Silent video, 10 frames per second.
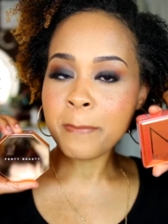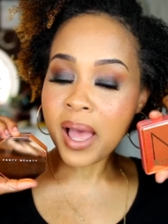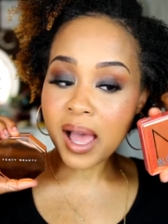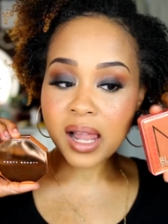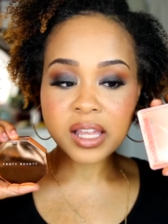
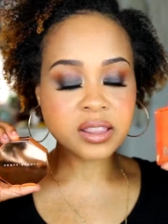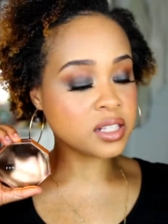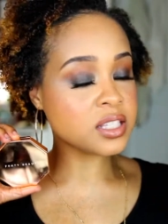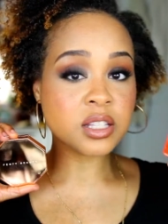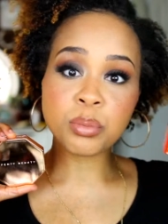palette.
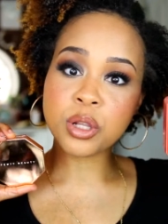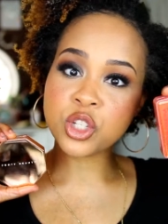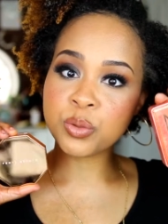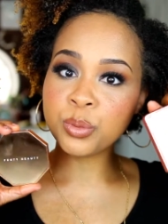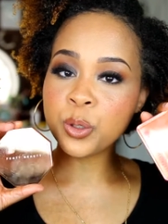This is the
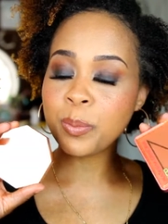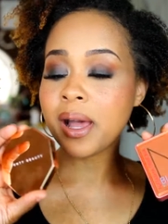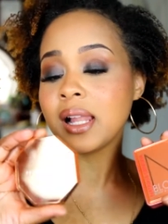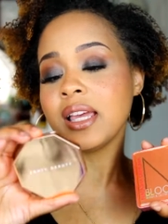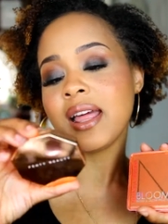Blush and Bloom
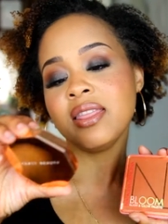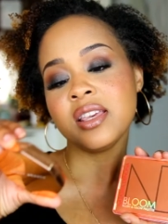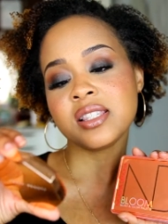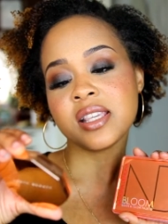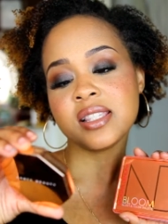palette, and
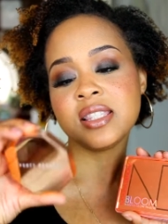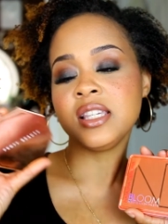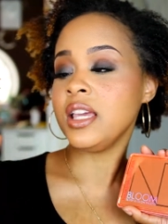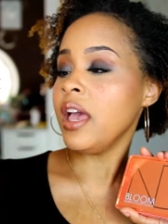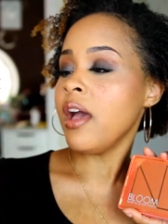this is
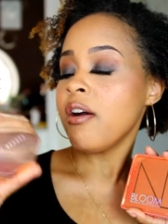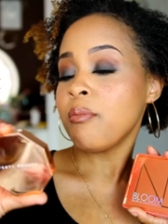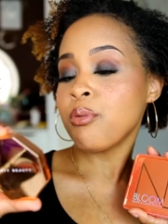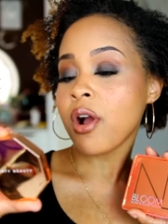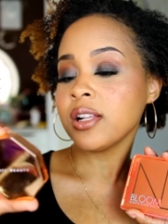the
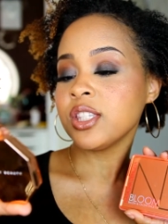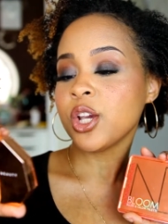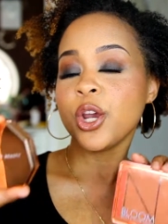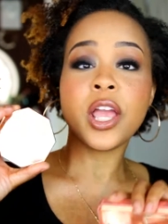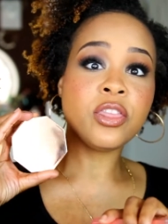
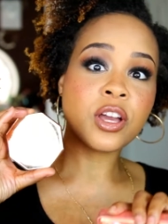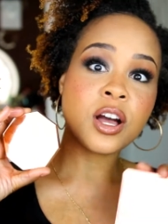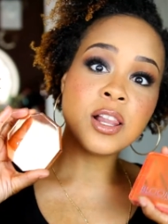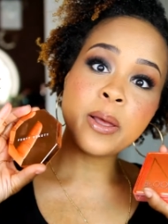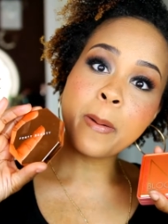bronzer in the
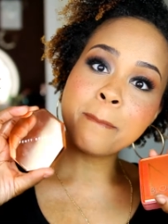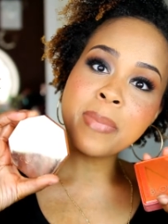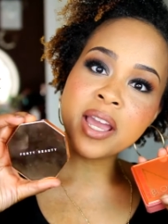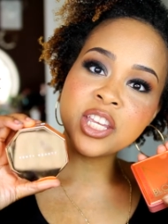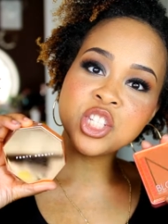color
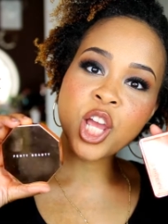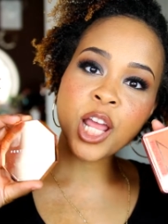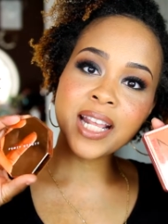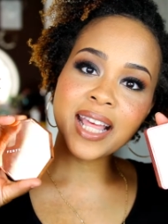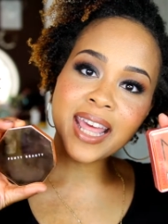
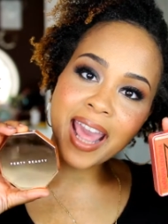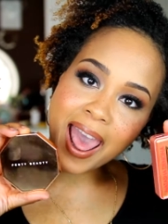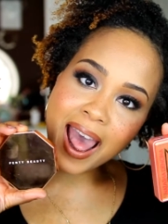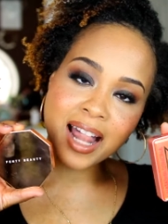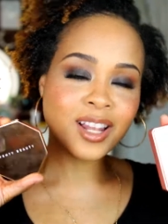Bajan
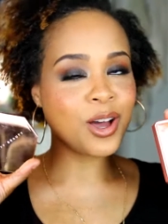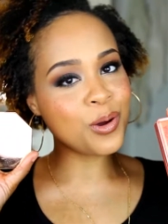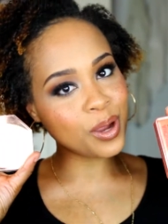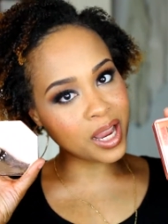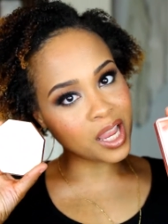Gyal.
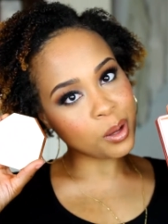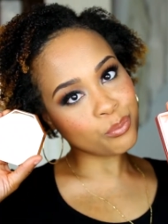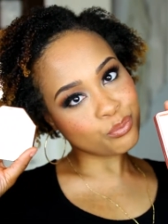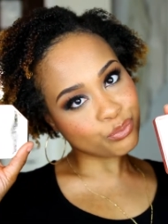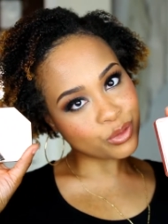Okay,
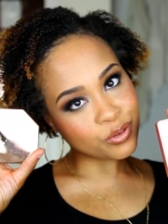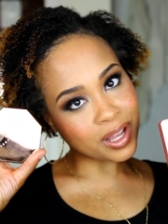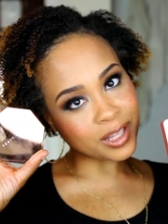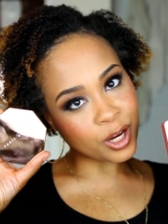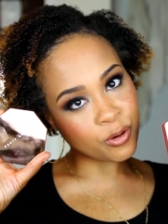you
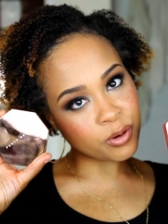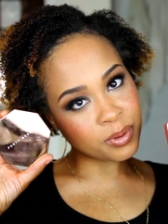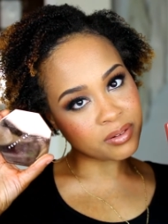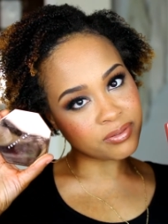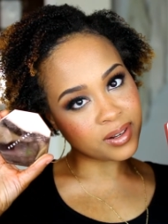got that
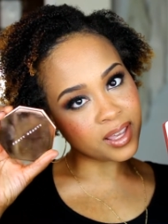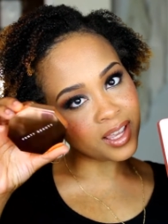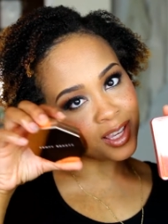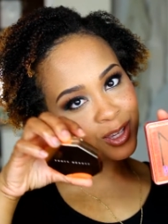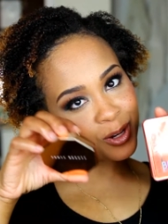Caribbean
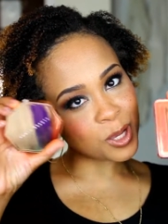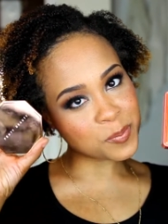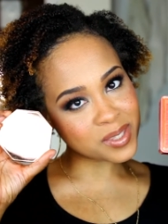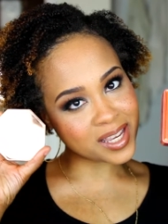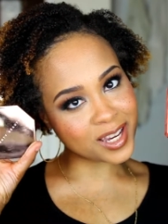flair, you know what
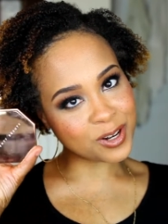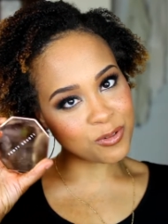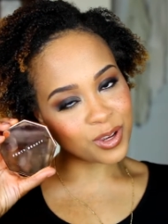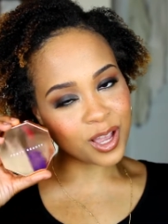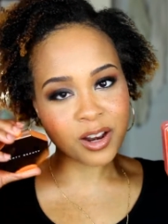I'm saying? You know,
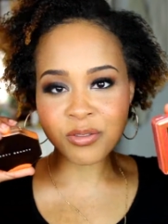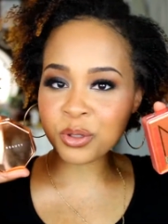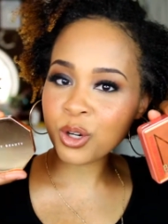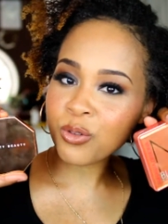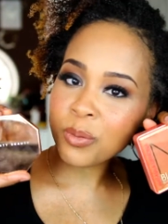Rihanna
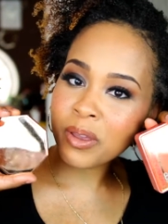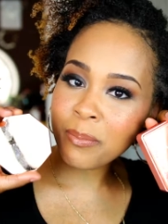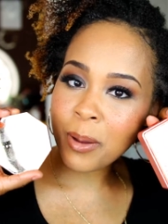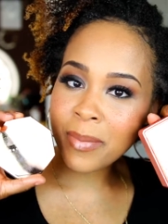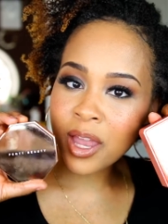from the
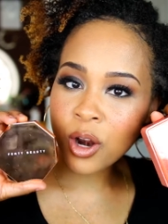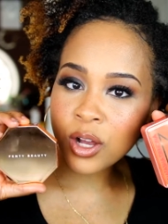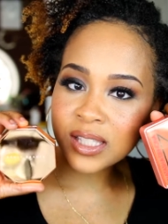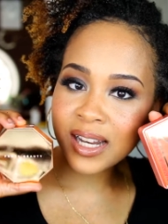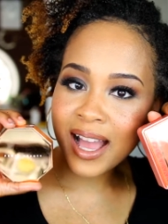Caribbean,
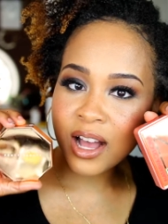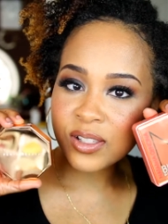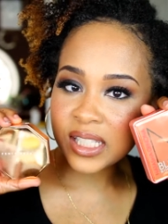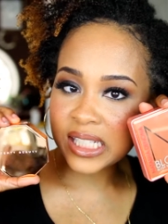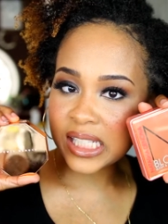Barbados, and a
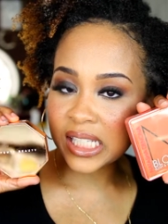house and